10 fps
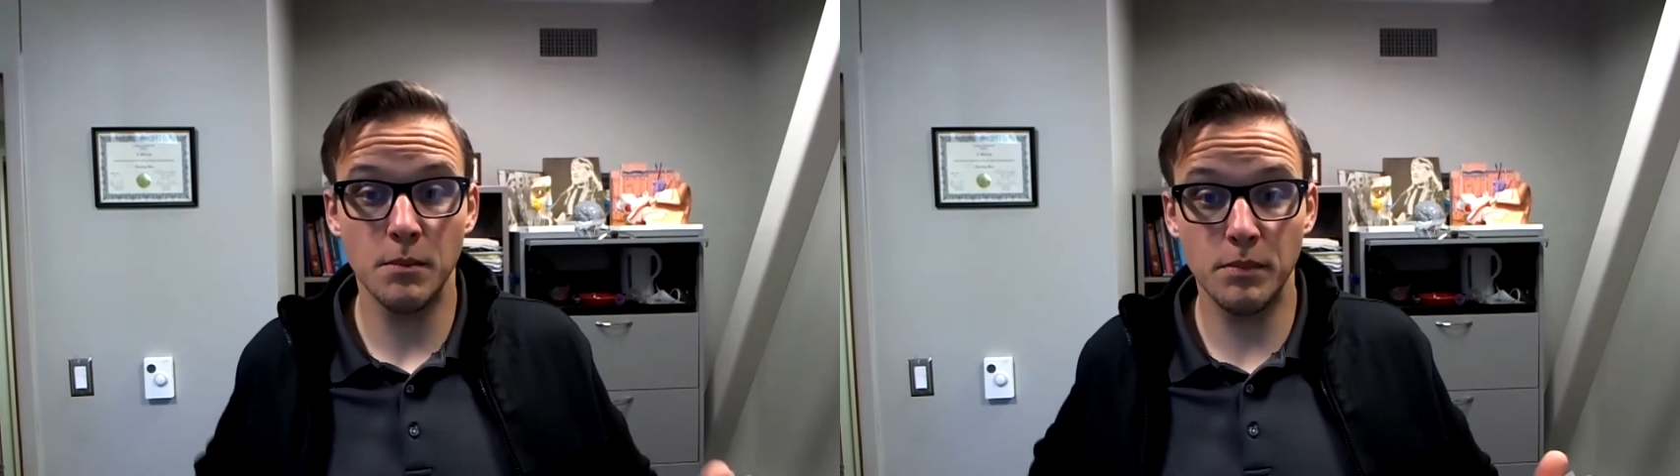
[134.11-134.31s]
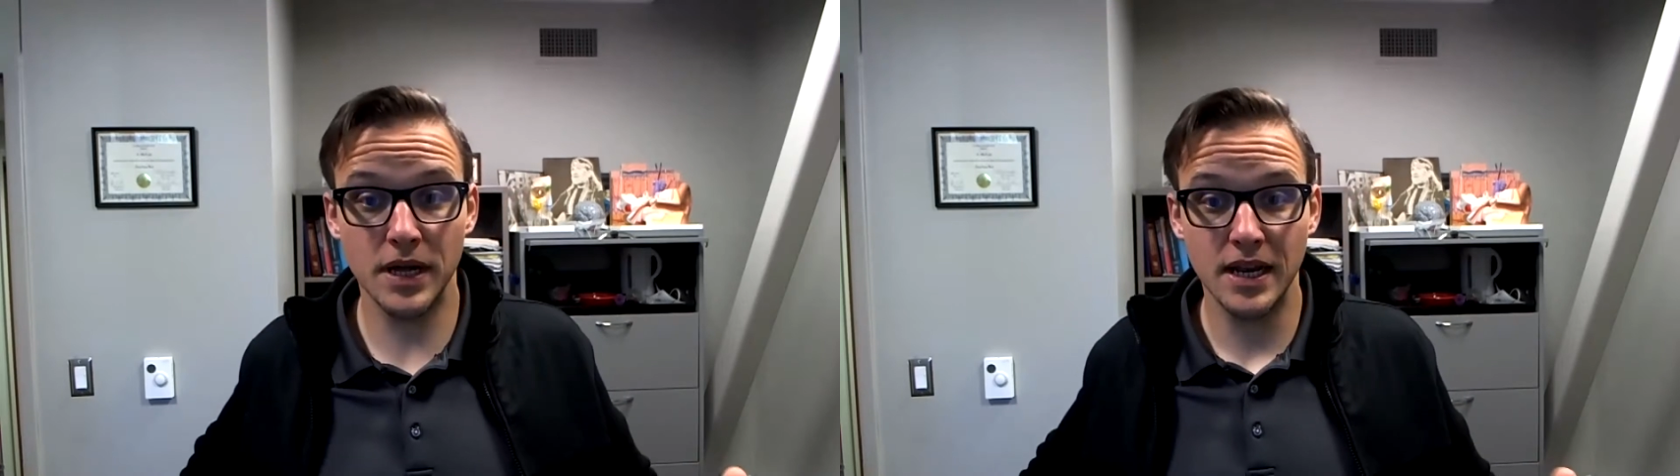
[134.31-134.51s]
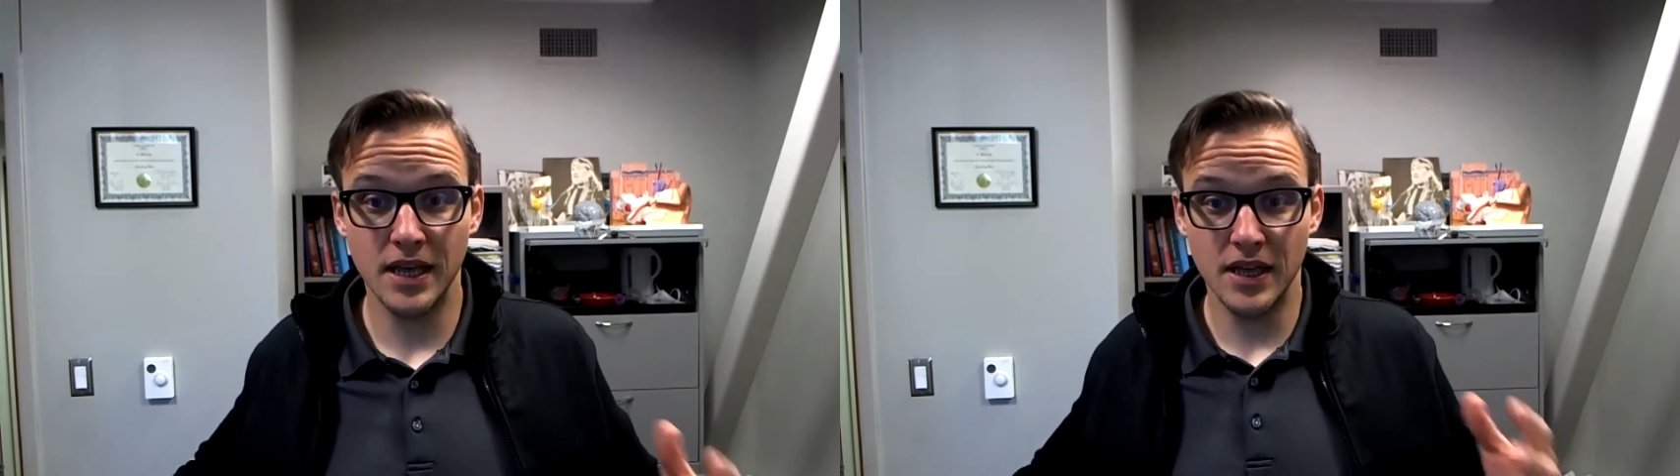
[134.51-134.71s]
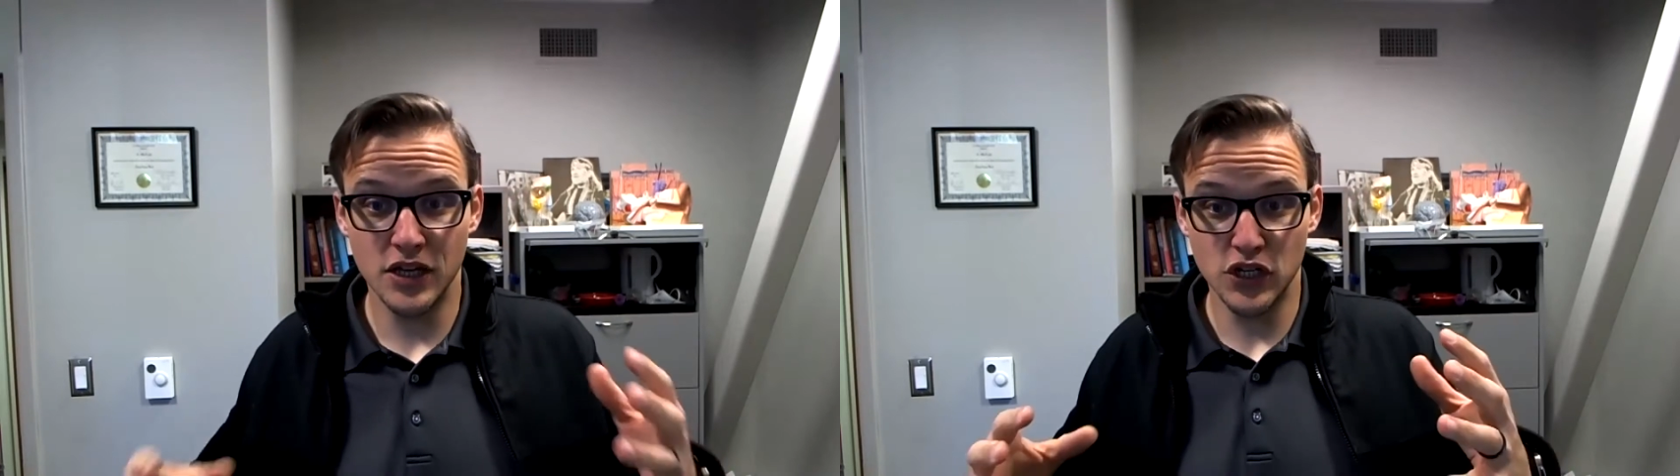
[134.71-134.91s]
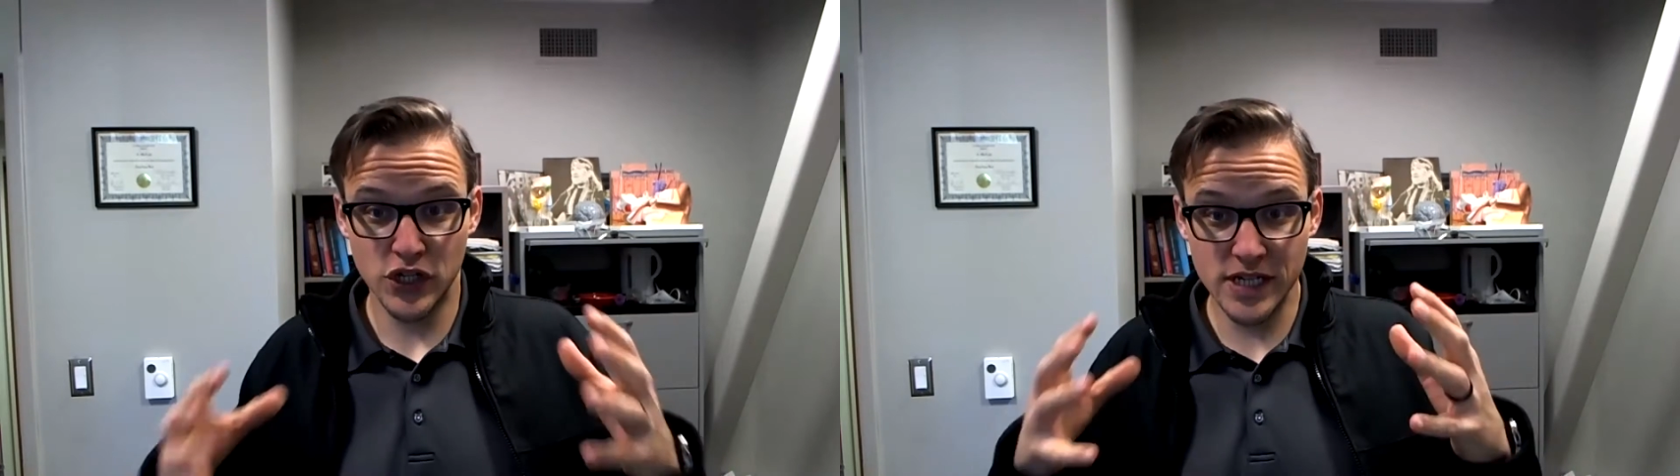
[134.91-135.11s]
but
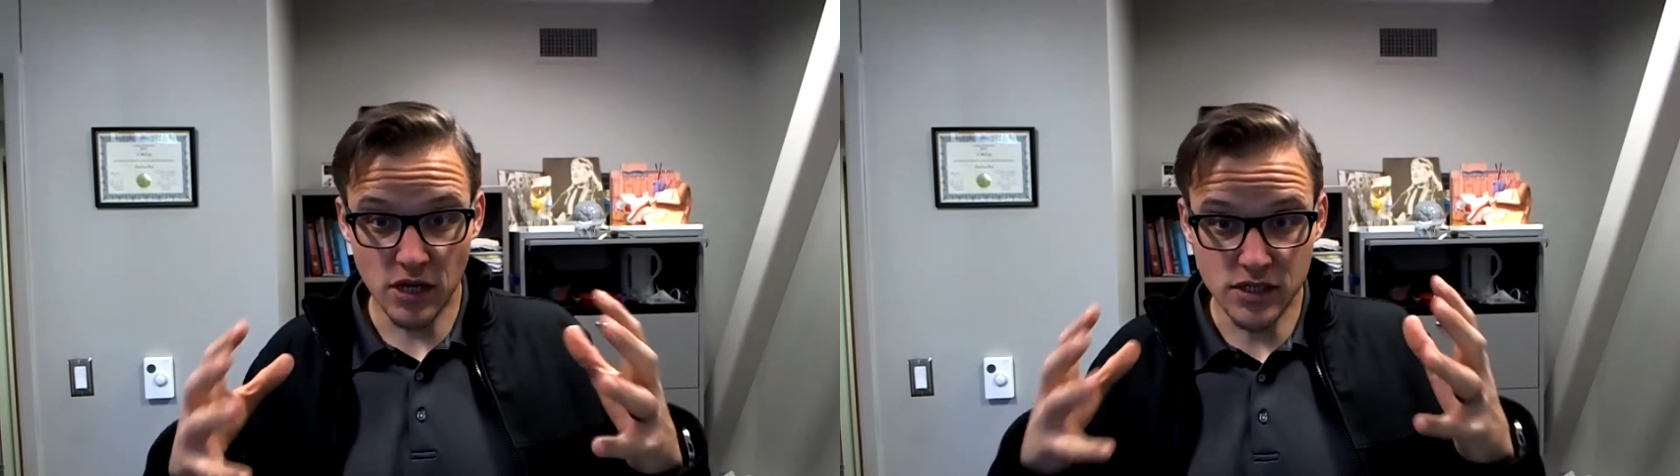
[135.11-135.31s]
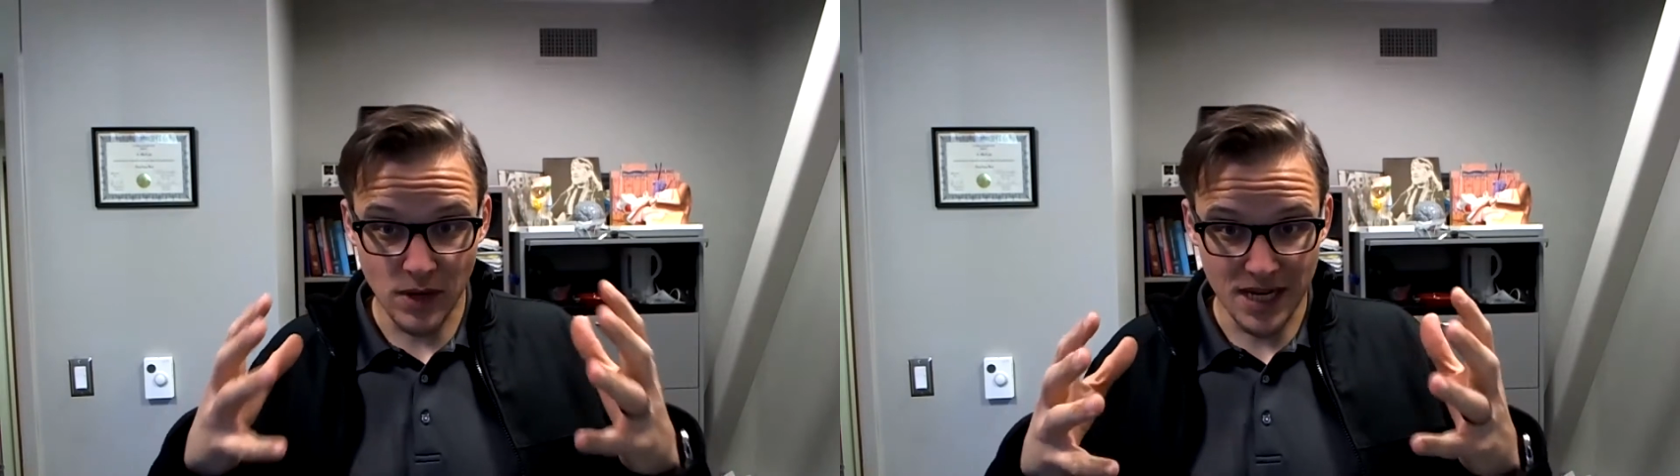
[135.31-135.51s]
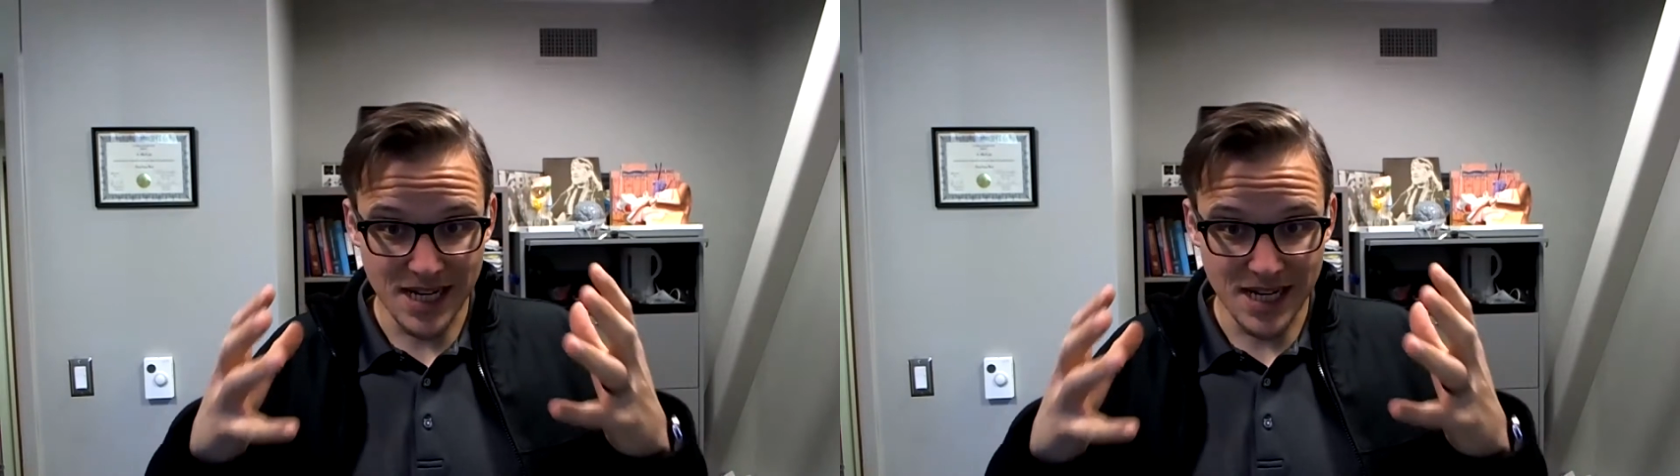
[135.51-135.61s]
she's also a